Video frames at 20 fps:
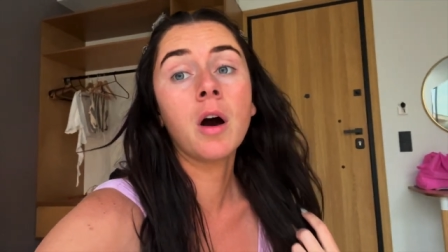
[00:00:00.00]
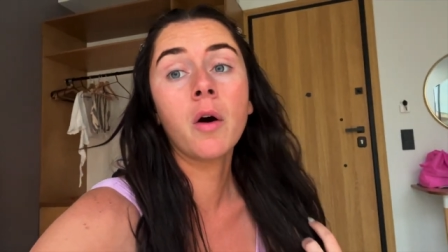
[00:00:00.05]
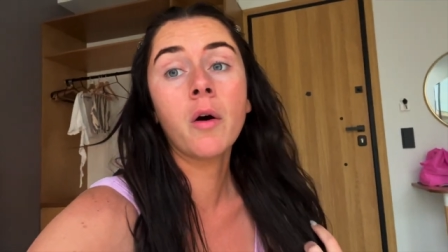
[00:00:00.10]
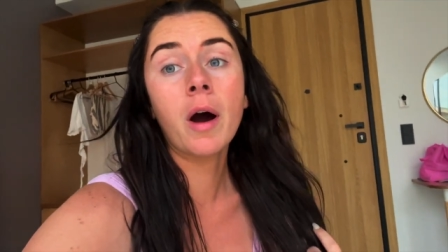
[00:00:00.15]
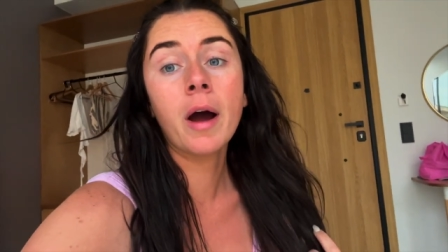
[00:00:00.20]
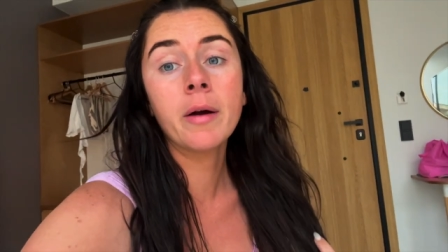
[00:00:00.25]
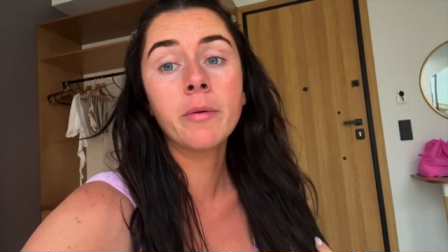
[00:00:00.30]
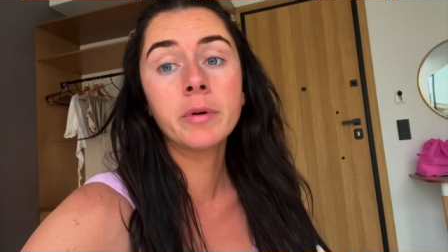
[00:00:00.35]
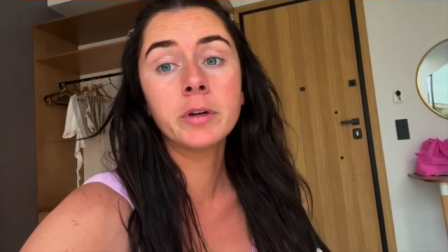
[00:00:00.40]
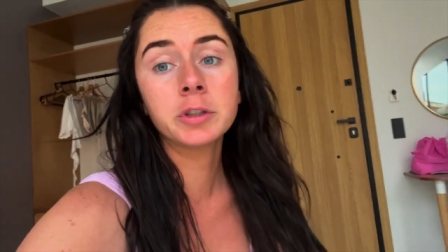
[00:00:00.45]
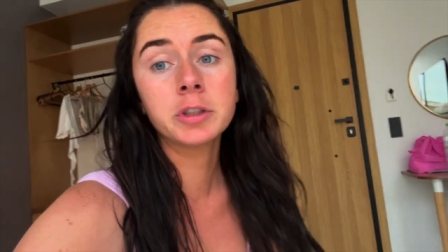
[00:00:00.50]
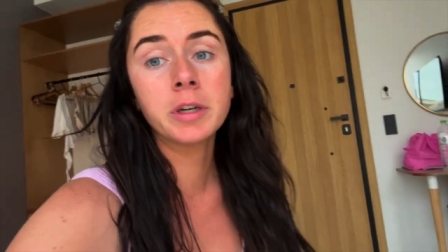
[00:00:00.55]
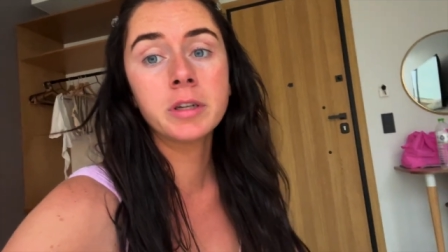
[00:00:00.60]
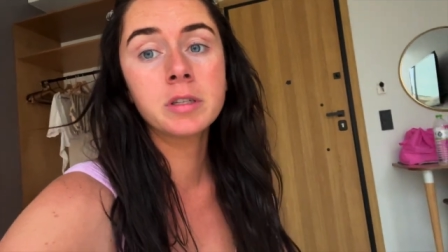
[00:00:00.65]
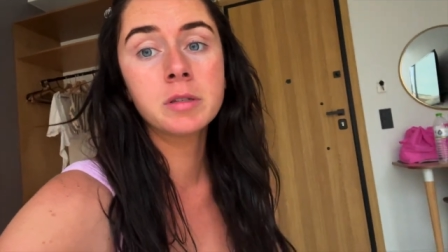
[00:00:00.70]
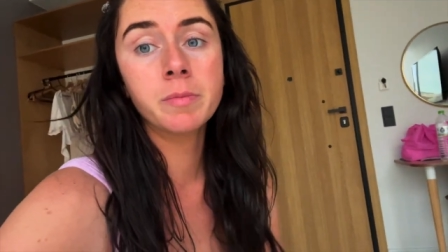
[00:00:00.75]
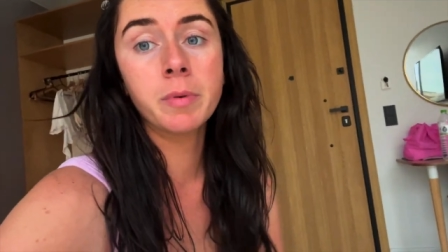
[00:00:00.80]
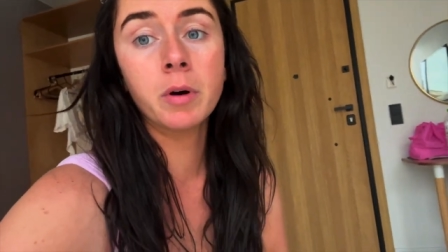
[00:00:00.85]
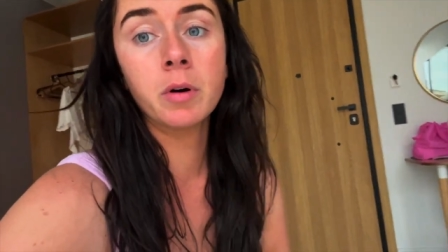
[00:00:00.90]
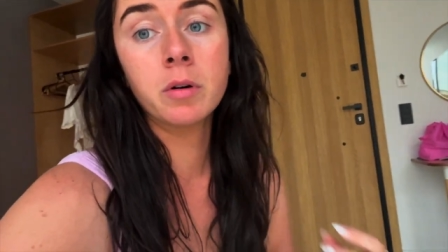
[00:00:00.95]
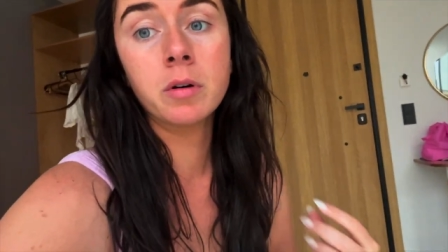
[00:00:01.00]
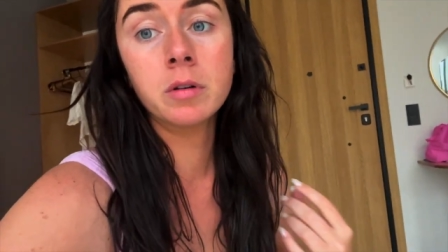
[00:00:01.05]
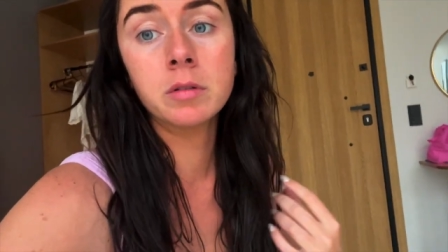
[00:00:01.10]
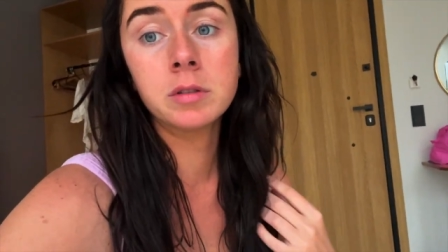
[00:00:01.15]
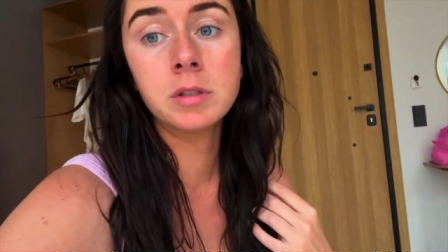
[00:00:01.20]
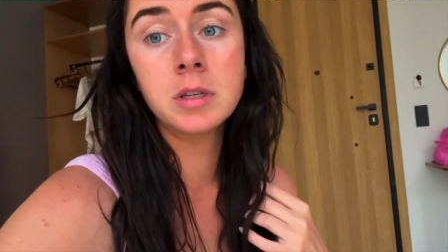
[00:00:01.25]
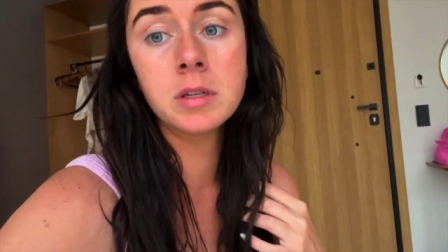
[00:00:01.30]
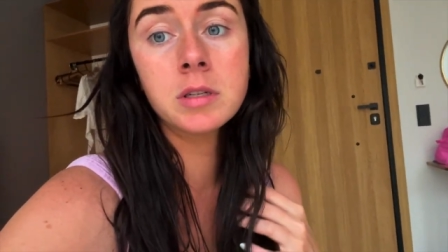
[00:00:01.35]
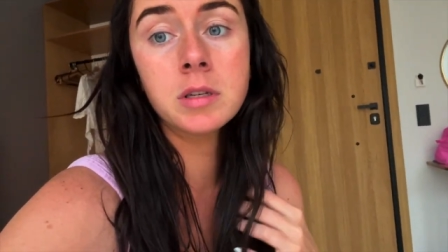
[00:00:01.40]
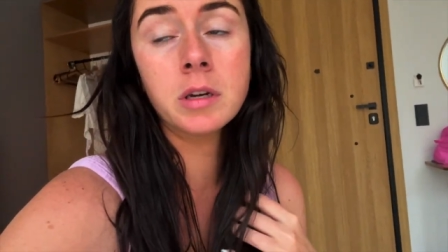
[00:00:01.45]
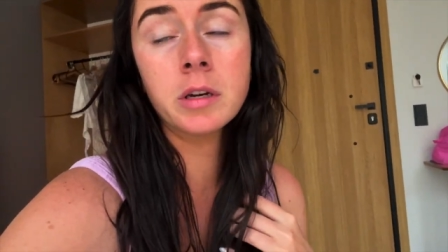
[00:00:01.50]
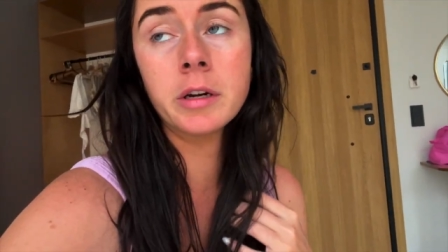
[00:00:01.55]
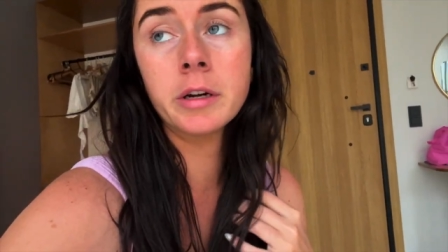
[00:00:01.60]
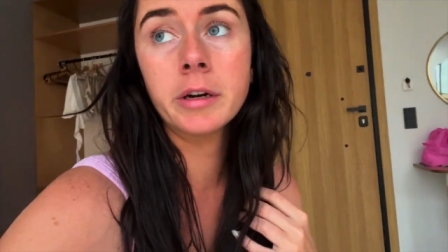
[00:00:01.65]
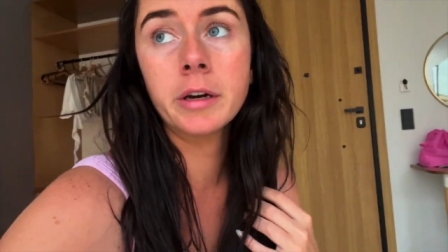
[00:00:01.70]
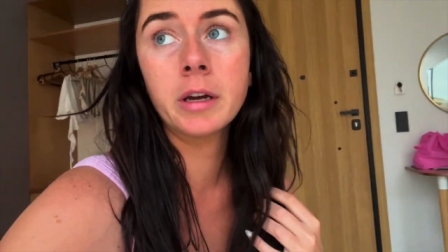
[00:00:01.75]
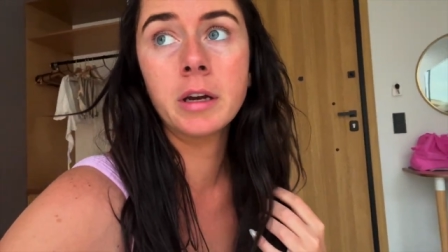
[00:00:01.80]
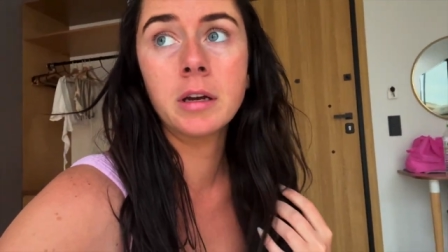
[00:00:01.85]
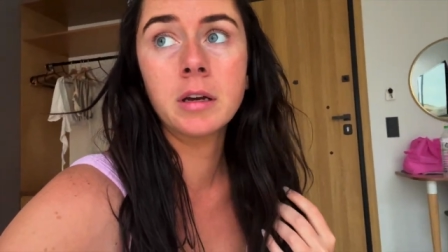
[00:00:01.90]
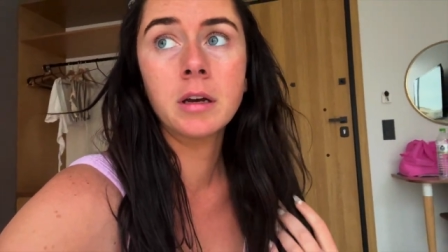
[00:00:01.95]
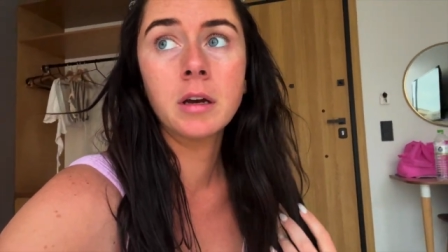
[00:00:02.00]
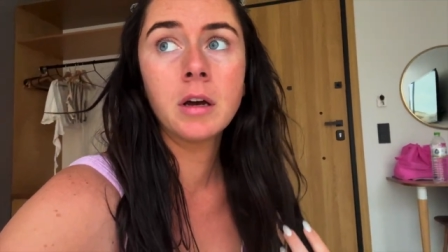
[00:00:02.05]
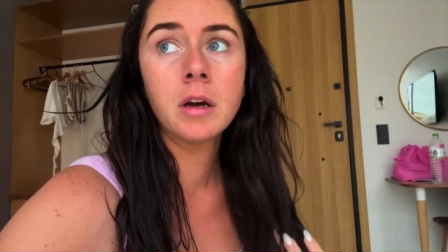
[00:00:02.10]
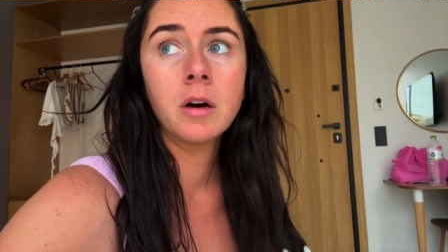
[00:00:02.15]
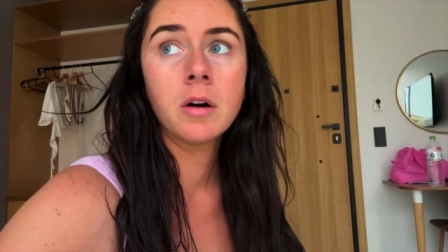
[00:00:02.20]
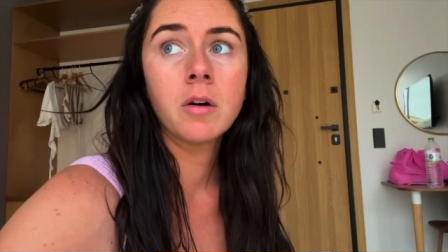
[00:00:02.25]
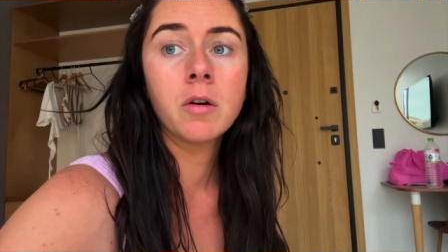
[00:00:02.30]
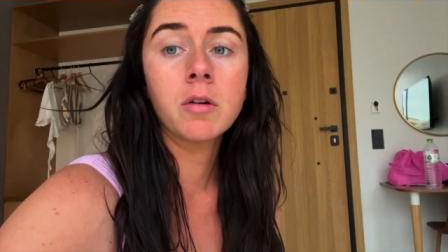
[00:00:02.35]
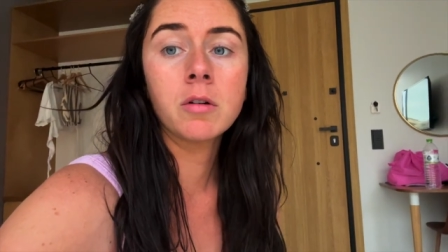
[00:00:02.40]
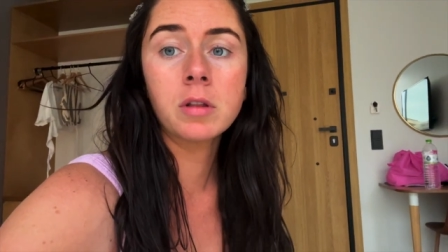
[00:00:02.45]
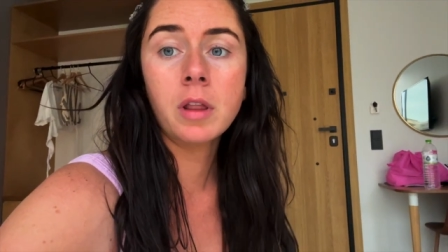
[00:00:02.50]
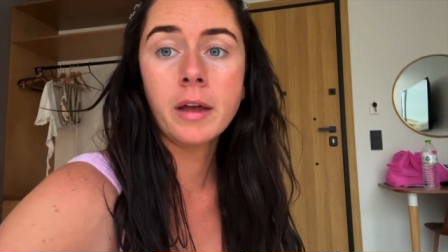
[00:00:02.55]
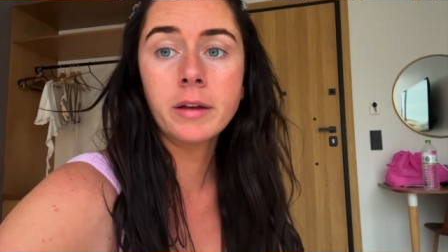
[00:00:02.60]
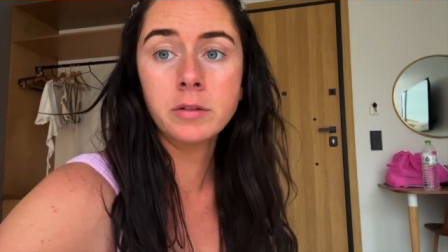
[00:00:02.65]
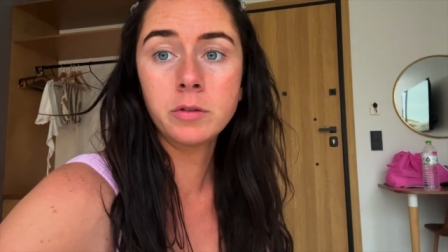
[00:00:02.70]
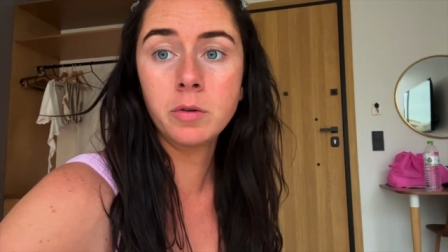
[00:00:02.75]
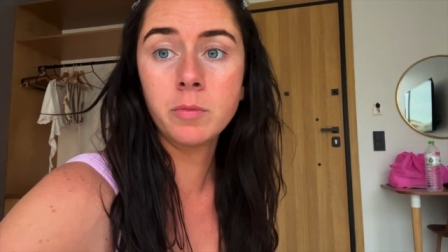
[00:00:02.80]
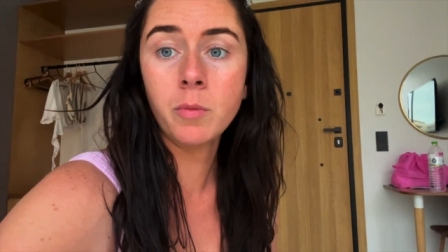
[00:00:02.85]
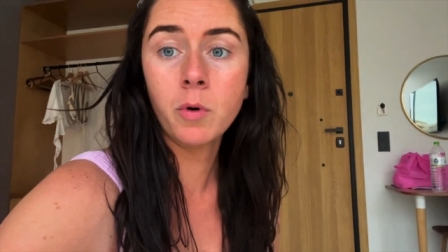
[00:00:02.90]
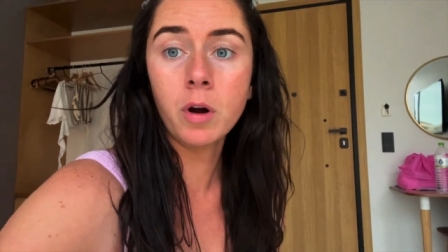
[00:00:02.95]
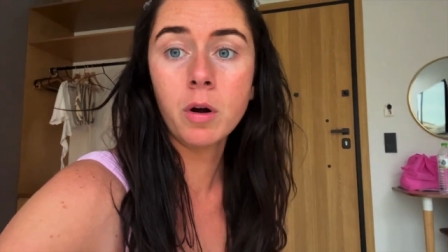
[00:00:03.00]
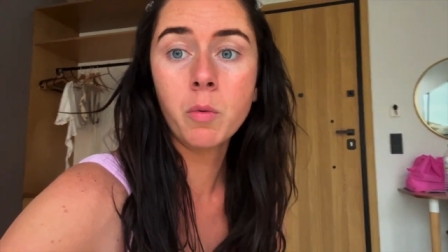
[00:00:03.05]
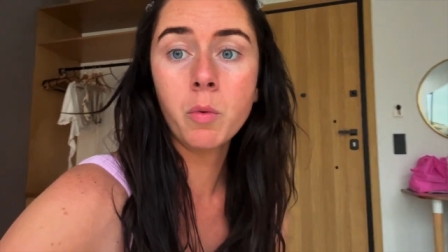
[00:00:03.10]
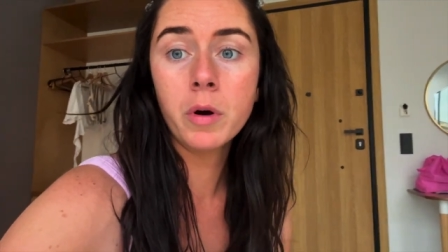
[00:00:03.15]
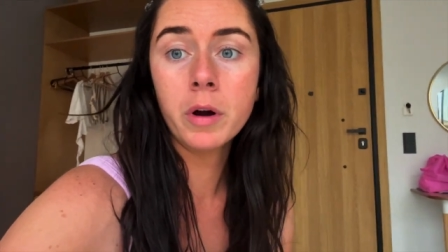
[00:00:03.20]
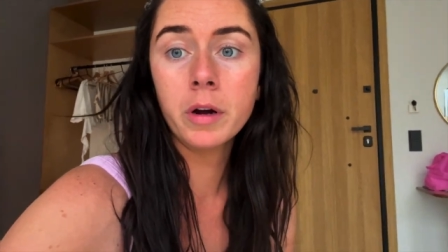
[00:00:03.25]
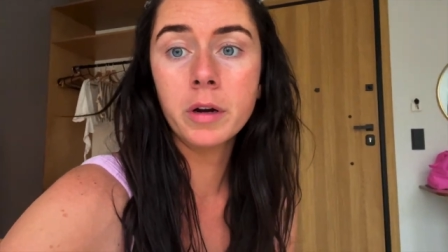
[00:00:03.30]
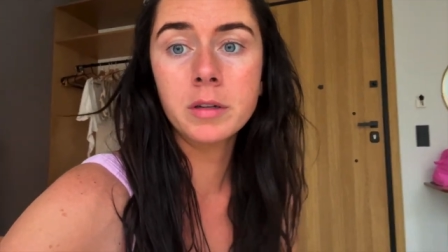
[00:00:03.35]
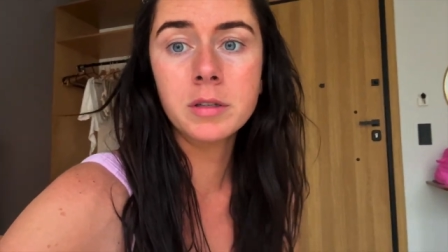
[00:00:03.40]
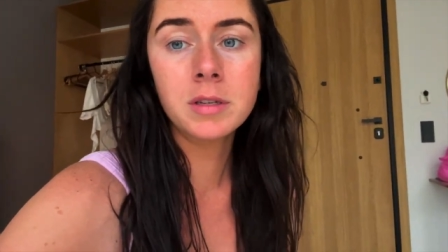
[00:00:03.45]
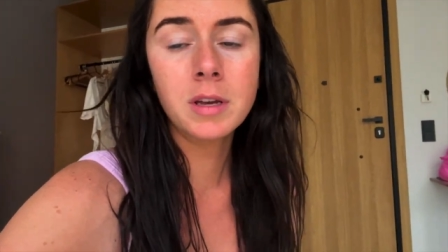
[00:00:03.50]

I wish I spoke decent Greek or like knew more words.